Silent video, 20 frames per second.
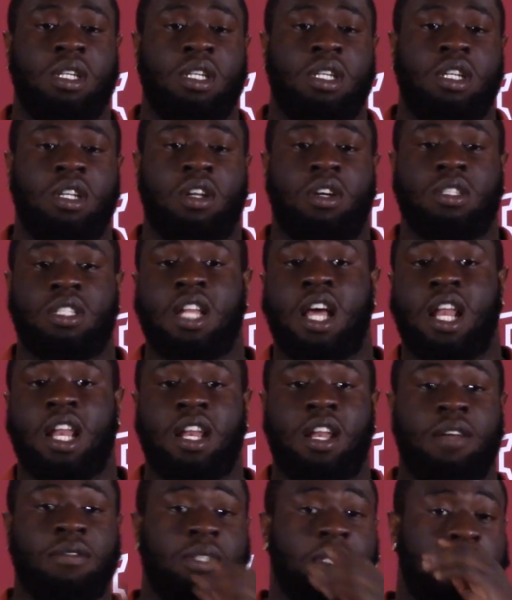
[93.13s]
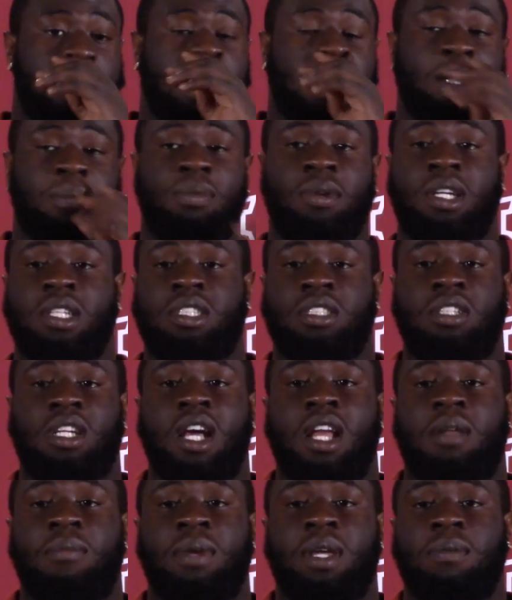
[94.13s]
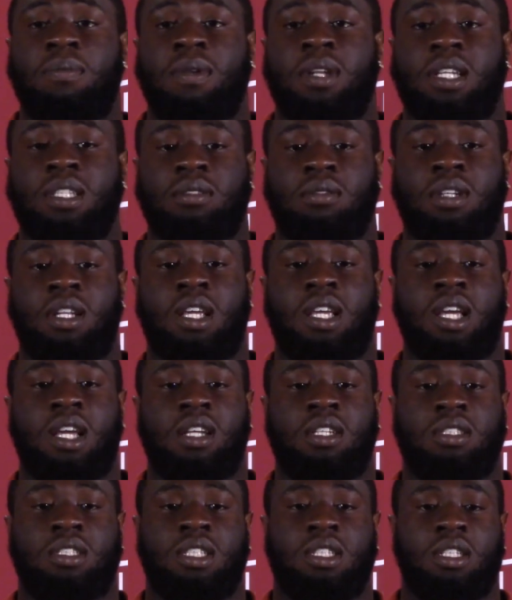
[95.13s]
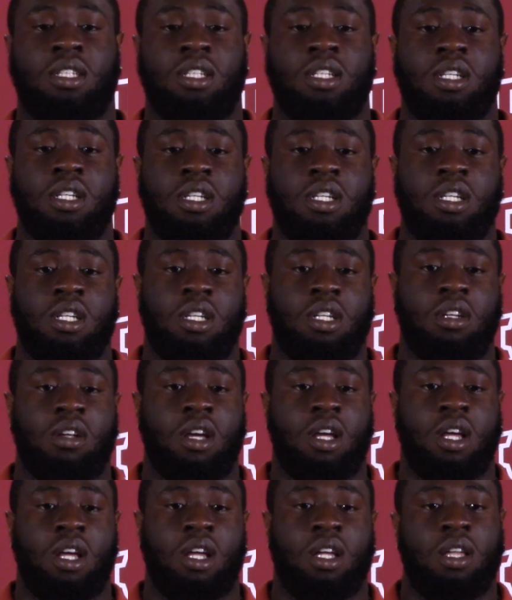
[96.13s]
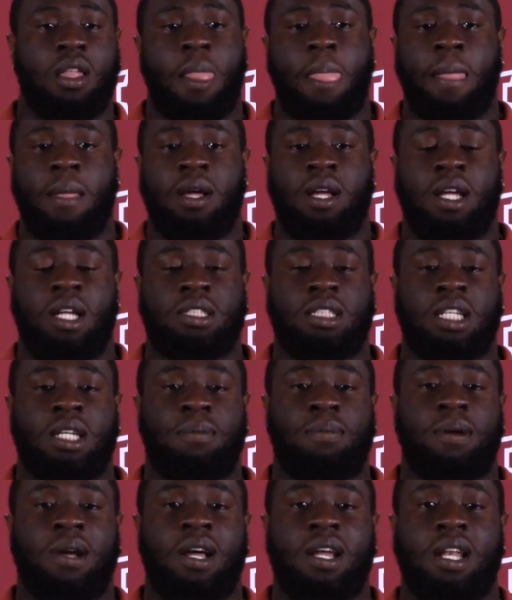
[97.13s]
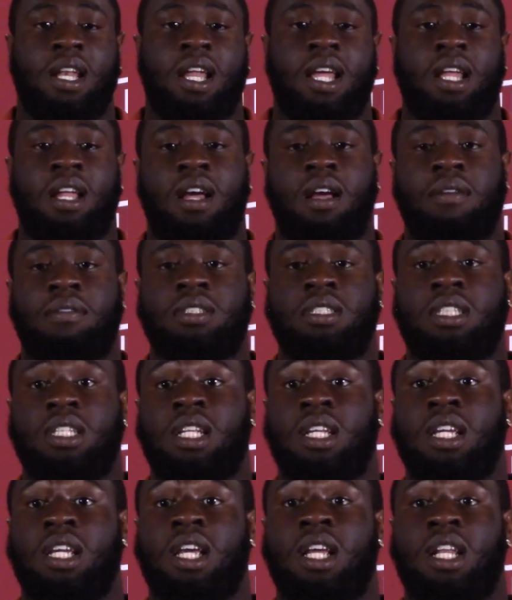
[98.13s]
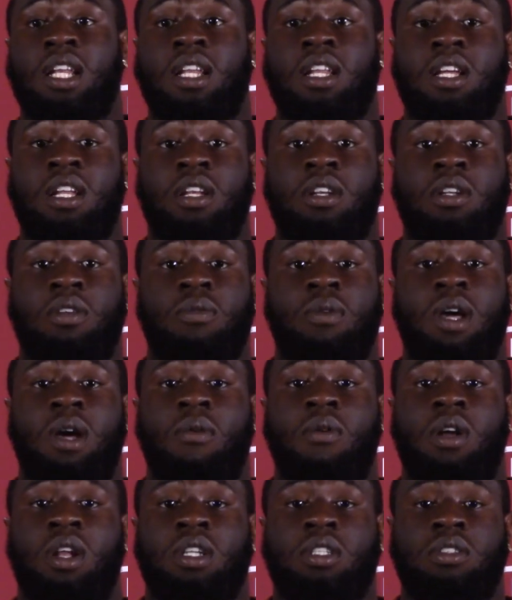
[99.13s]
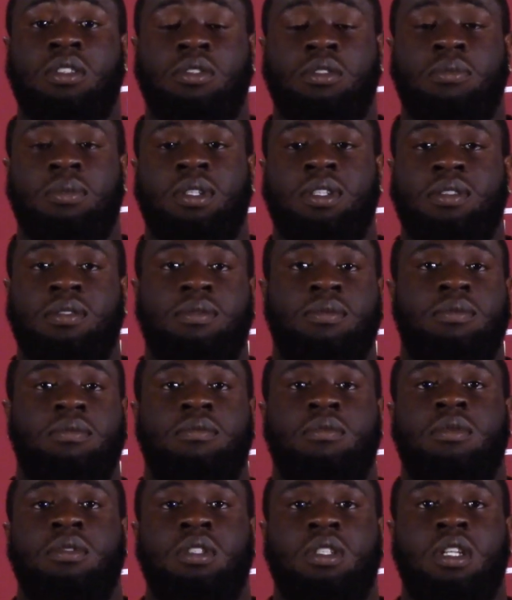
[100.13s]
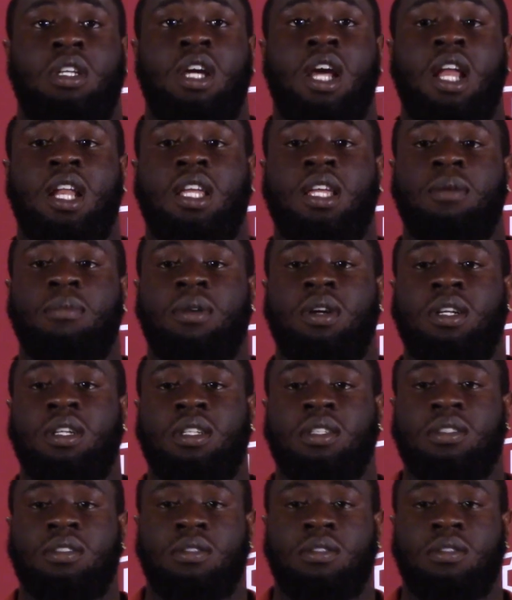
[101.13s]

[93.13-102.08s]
You know, it's not enough just to get pressure. You got to make plays when it counts. And, you know, I take pride in that. Obviously, didn't get it done where I wanted to, but, you know, got to keep working.